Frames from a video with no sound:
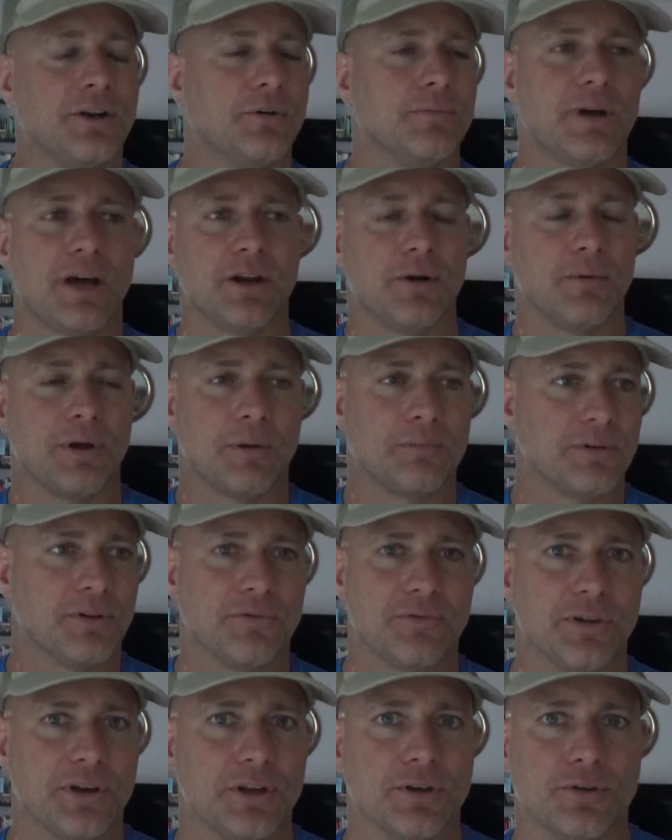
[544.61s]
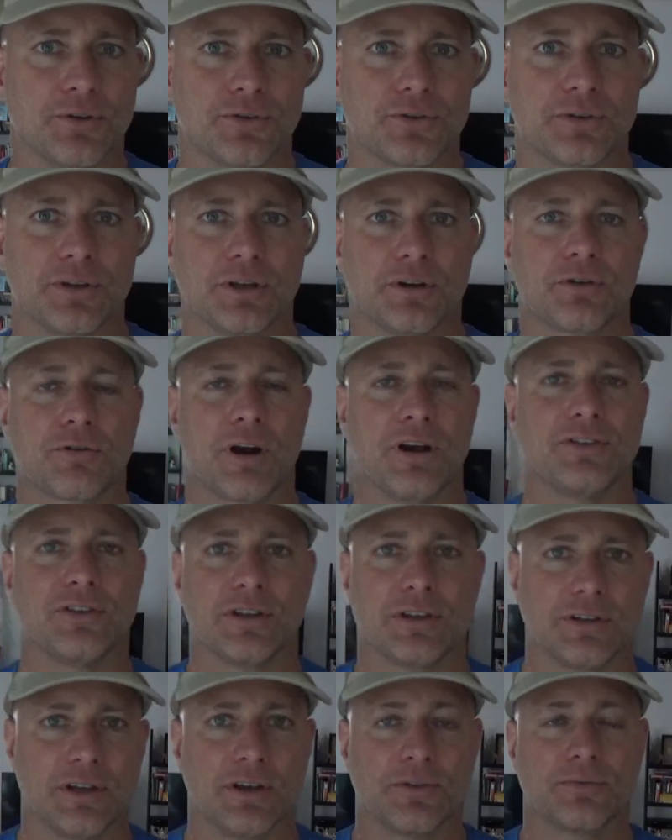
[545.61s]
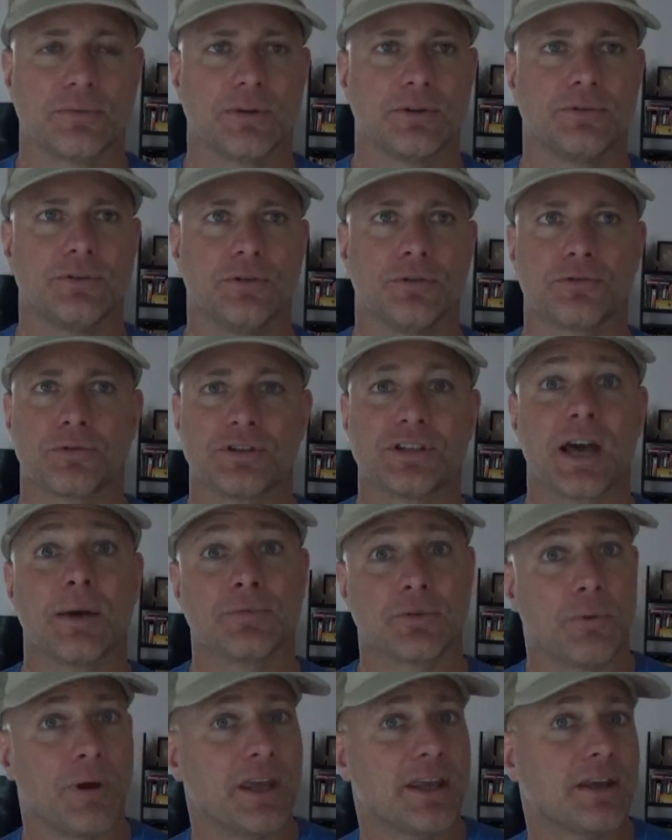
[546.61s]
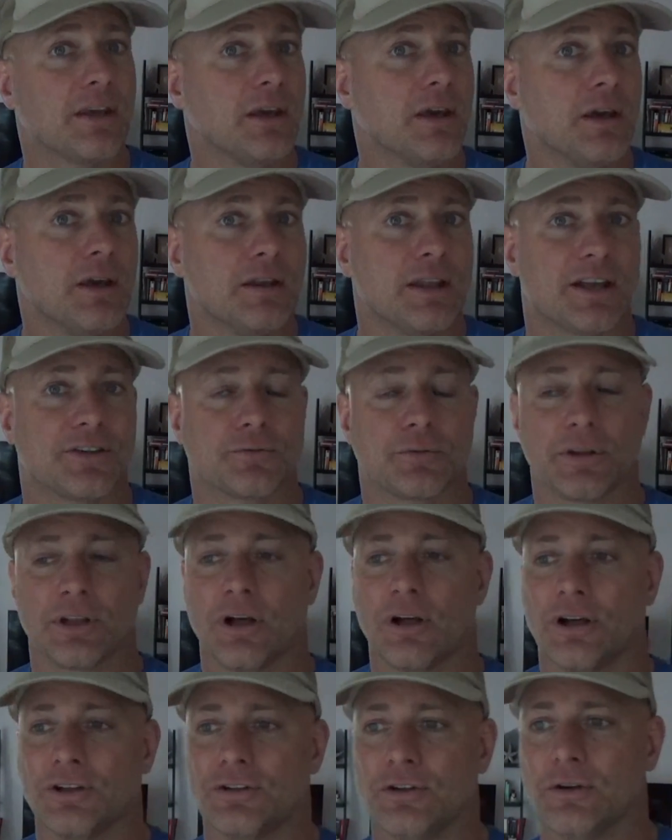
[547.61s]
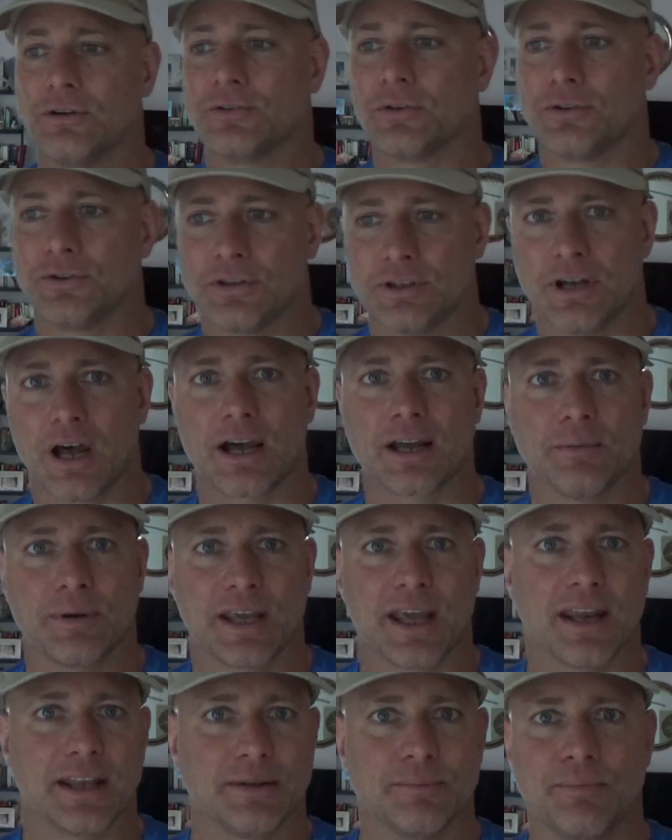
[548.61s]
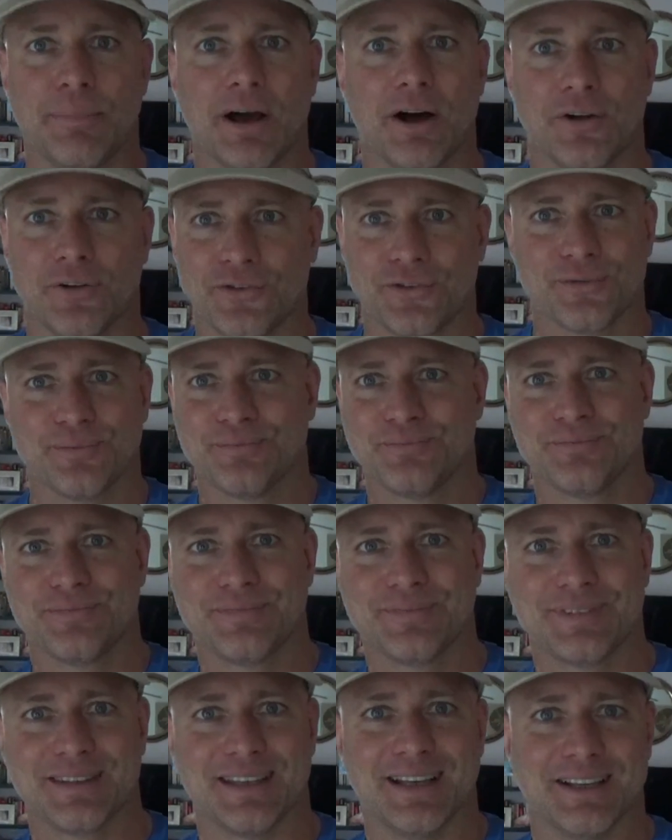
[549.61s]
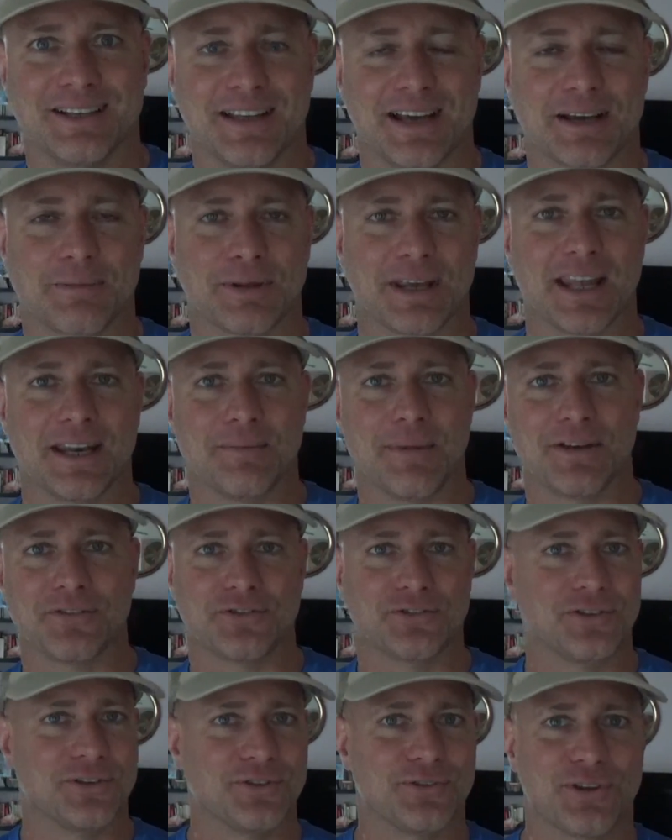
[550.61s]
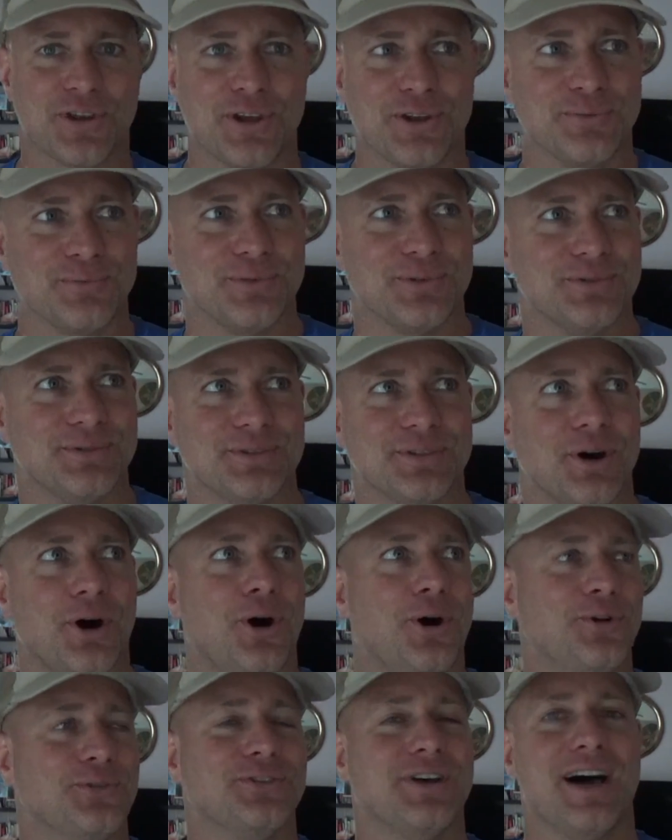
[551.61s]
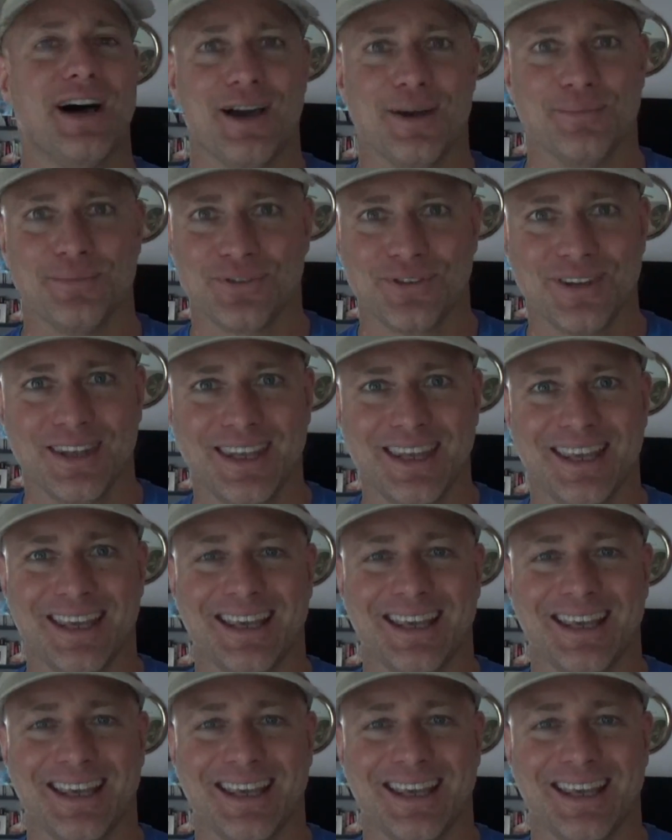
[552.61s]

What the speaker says: don't upload videos, you know, crazy, you know, 2-3 times a week. That's really all I do. So you're not going to be getting bells. You know, you're not going to be getting messages at all times